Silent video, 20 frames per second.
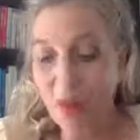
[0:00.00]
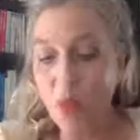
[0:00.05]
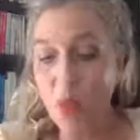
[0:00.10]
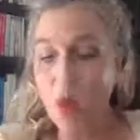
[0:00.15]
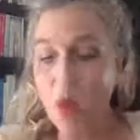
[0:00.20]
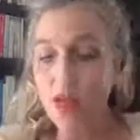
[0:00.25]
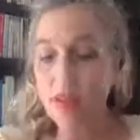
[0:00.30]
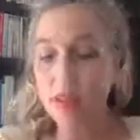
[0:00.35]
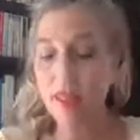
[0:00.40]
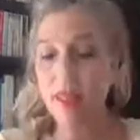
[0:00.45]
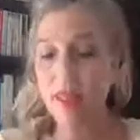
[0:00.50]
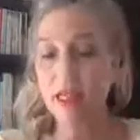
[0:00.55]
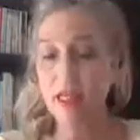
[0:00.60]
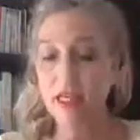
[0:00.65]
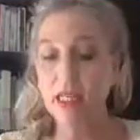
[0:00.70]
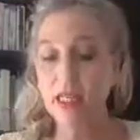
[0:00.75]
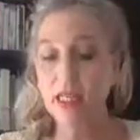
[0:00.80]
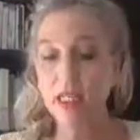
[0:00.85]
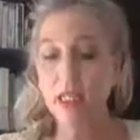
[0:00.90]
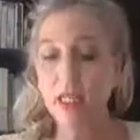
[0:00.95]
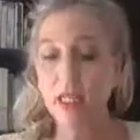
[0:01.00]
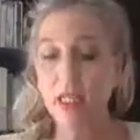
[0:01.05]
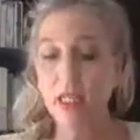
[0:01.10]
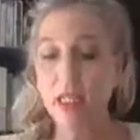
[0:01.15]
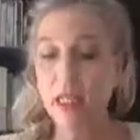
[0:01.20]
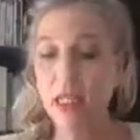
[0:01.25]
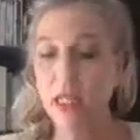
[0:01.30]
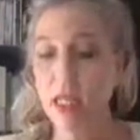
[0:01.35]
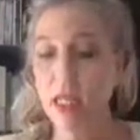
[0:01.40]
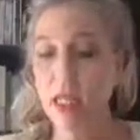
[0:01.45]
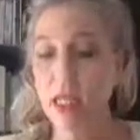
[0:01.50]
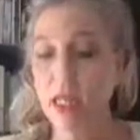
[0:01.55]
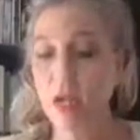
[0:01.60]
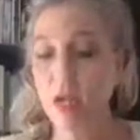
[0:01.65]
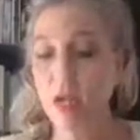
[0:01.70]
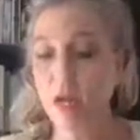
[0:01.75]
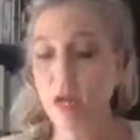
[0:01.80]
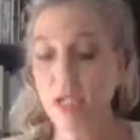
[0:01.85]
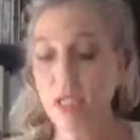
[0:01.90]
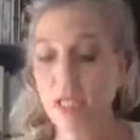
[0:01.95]
One thing
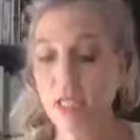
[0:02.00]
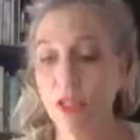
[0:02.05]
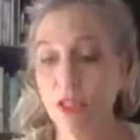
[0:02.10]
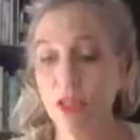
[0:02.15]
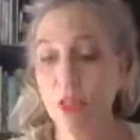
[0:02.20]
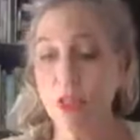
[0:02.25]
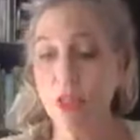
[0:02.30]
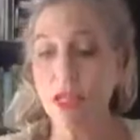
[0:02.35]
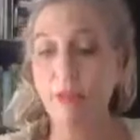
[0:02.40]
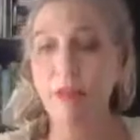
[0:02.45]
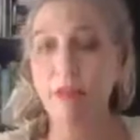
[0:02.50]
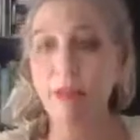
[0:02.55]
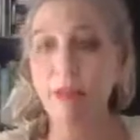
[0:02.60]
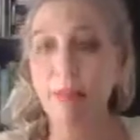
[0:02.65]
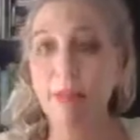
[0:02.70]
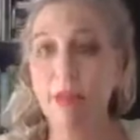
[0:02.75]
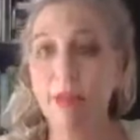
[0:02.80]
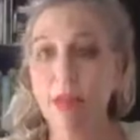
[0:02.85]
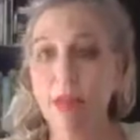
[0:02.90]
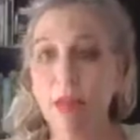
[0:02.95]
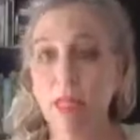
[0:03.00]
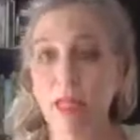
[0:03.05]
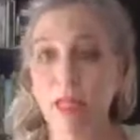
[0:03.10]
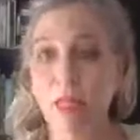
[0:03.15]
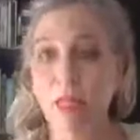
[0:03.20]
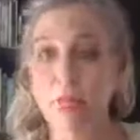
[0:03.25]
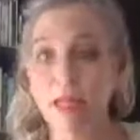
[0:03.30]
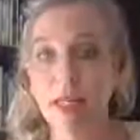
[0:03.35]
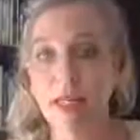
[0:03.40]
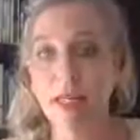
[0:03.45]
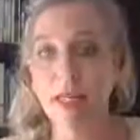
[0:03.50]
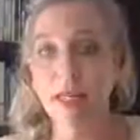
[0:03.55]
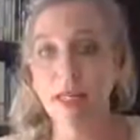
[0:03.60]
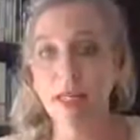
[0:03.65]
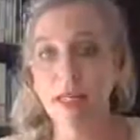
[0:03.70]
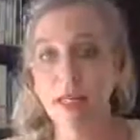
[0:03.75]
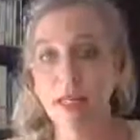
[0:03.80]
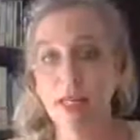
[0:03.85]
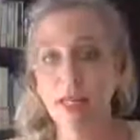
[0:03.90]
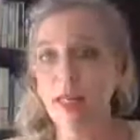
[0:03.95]
consistently, writers who get published and get better and
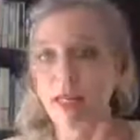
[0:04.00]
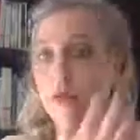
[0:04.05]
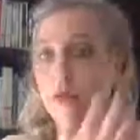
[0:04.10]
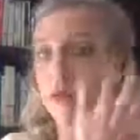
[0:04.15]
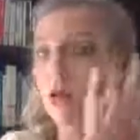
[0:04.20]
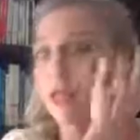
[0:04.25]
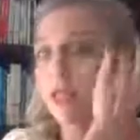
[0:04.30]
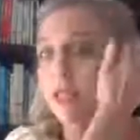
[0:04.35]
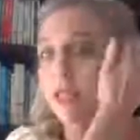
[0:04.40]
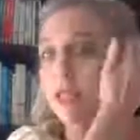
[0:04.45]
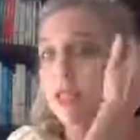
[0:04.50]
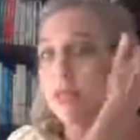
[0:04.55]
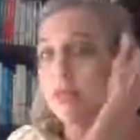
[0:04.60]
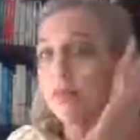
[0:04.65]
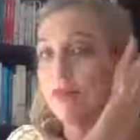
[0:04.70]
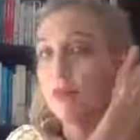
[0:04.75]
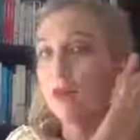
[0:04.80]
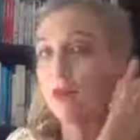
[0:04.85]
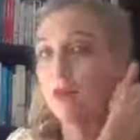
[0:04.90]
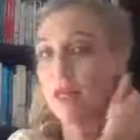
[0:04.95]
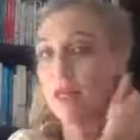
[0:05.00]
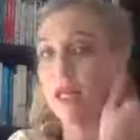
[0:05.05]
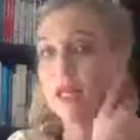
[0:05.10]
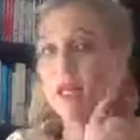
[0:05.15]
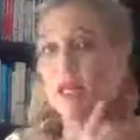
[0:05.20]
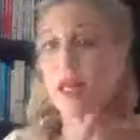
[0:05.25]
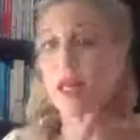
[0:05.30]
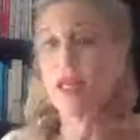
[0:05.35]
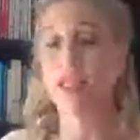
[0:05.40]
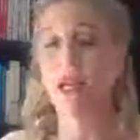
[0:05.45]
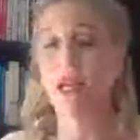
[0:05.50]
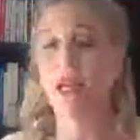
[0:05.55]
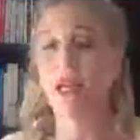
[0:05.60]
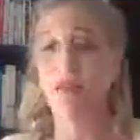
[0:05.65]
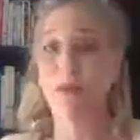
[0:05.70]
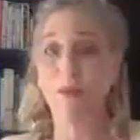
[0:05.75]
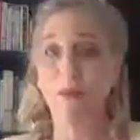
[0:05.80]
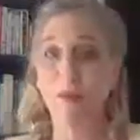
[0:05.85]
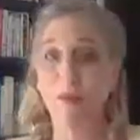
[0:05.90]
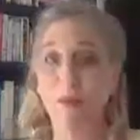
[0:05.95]
better in their writing have told us, and
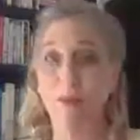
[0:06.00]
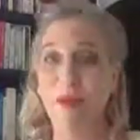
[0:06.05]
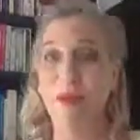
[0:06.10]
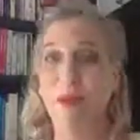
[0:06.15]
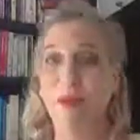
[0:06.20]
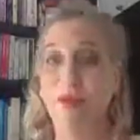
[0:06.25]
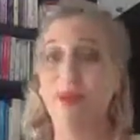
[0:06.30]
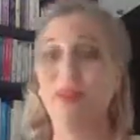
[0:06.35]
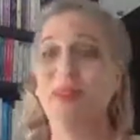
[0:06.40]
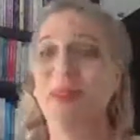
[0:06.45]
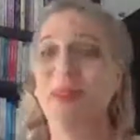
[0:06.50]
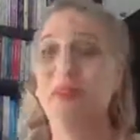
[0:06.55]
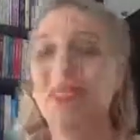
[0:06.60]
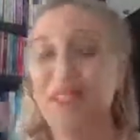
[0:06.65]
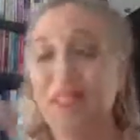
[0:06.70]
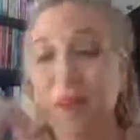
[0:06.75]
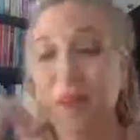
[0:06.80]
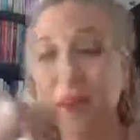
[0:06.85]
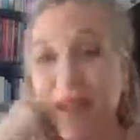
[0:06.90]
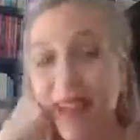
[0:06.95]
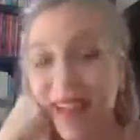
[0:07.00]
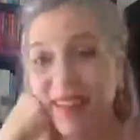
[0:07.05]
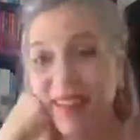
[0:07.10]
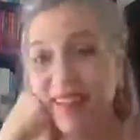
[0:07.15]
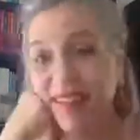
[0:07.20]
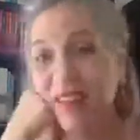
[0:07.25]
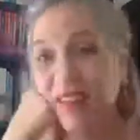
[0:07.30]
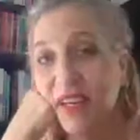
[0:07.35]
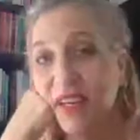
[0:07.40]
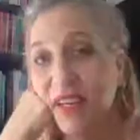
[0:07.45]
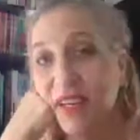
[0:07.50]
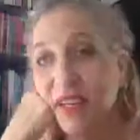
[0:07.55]
when we go to Greece, we have